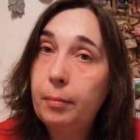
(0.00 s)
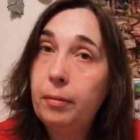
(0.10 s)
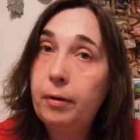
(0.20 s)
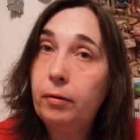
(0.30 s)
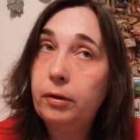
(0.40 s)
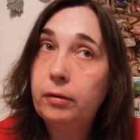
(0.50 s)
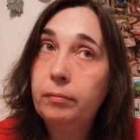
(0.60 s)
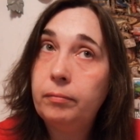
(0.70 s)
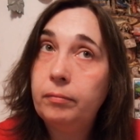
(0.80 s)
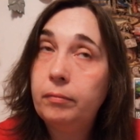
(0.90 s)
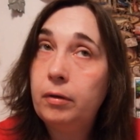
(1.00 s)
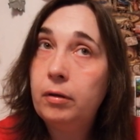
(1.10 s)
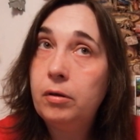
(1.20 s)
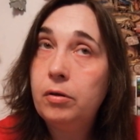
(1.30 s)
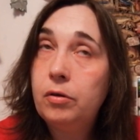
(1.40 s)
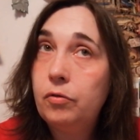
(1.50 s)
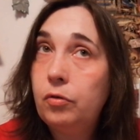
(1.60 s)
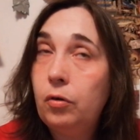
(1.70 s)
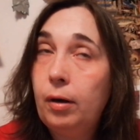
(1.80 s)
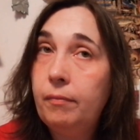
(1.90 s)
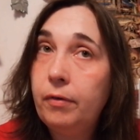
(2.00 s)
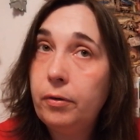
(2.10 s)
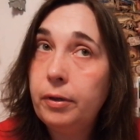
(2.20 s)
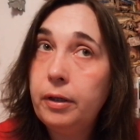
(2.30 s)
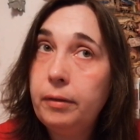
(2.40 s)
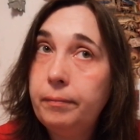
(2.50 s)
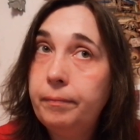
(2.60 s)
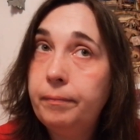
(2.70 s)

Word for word: happy about it so I'm very